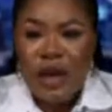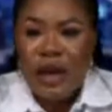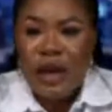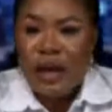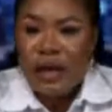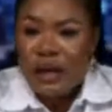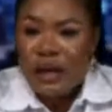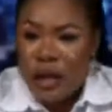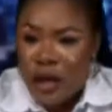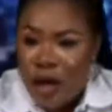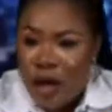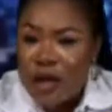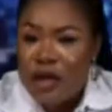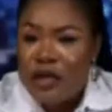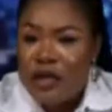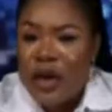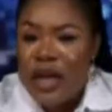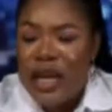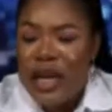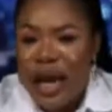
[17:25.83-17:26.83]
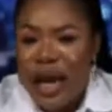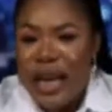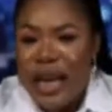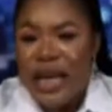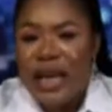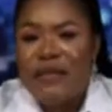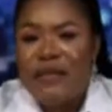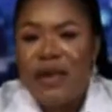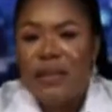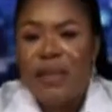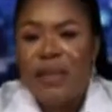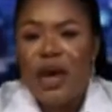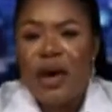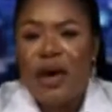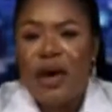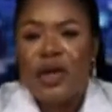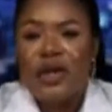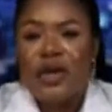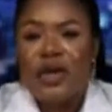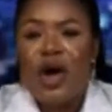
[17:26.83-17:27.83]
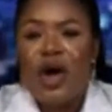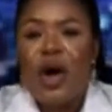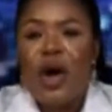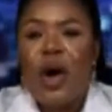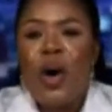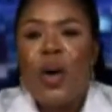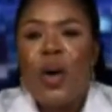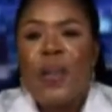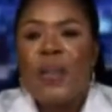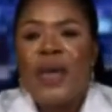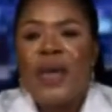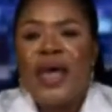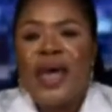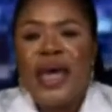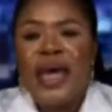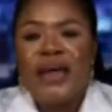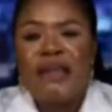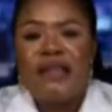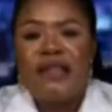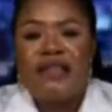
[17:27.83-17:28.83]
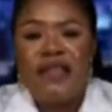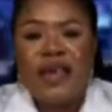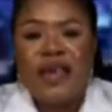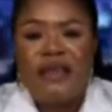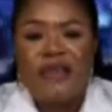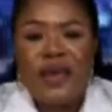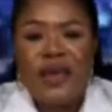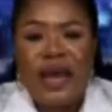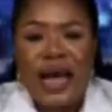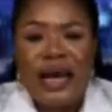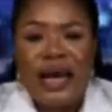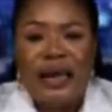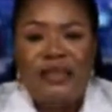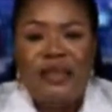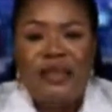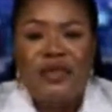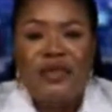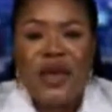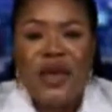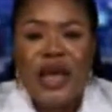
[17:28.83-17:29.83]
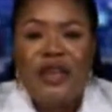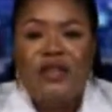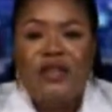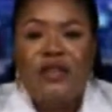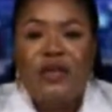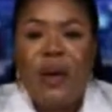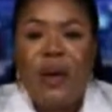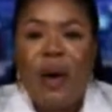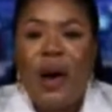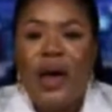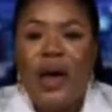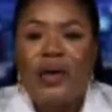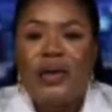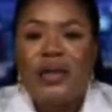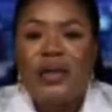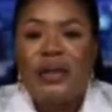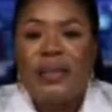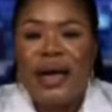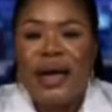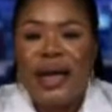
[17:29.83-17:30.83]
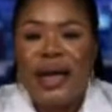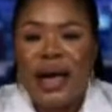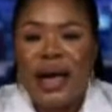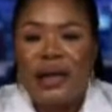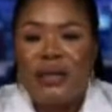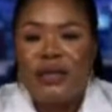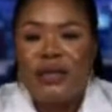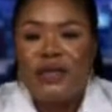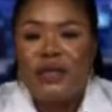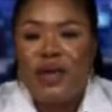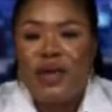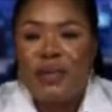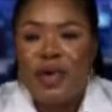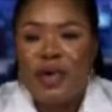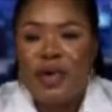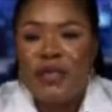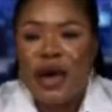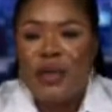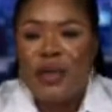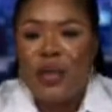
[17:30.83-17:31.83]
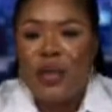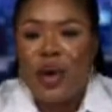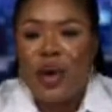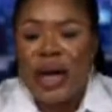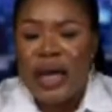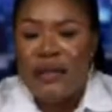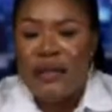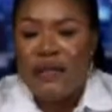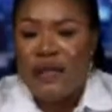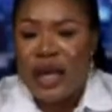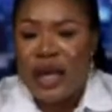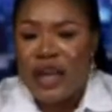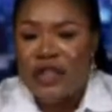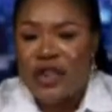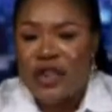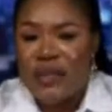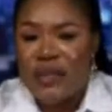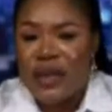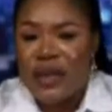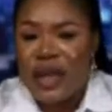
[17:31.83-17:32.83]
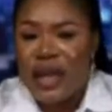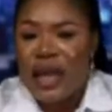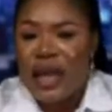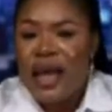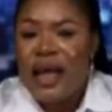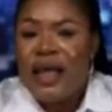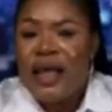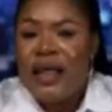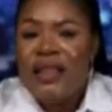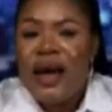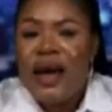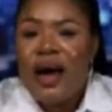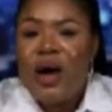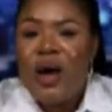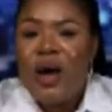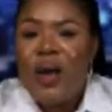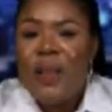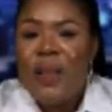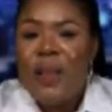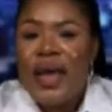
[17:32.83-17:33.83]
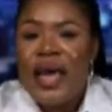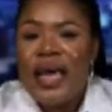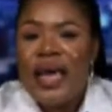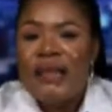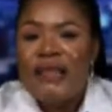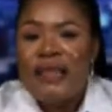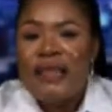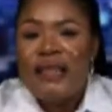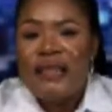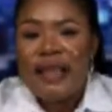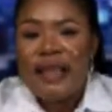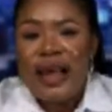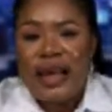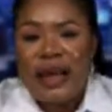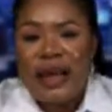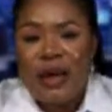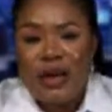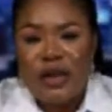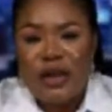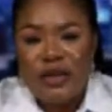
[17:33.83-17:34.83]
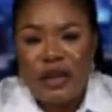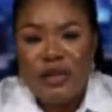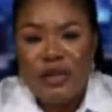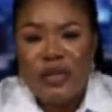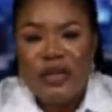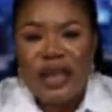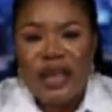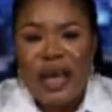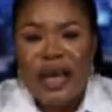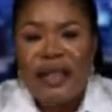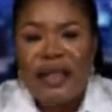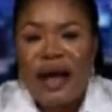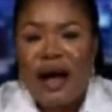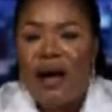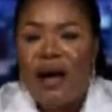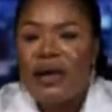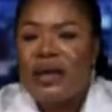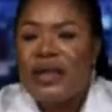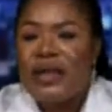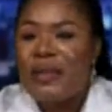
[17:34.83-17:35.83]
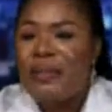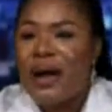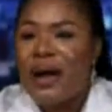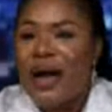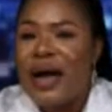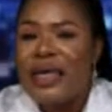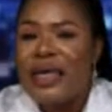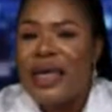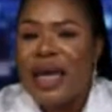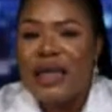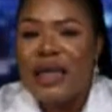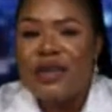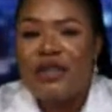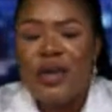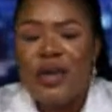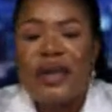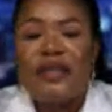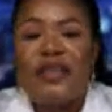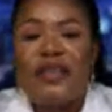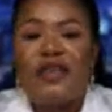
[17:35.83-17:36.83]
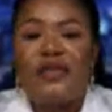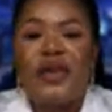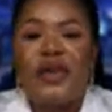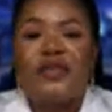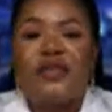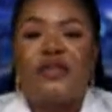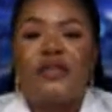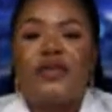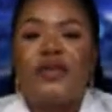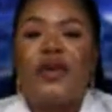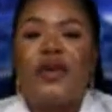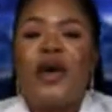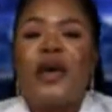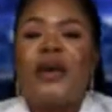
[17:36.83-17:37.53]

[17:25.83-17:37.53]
the country, and even beyond. OPEC flags risks to oil demand outlook from Ukraine war inflation. The OPEC said on Tuesday that oil demand in 2022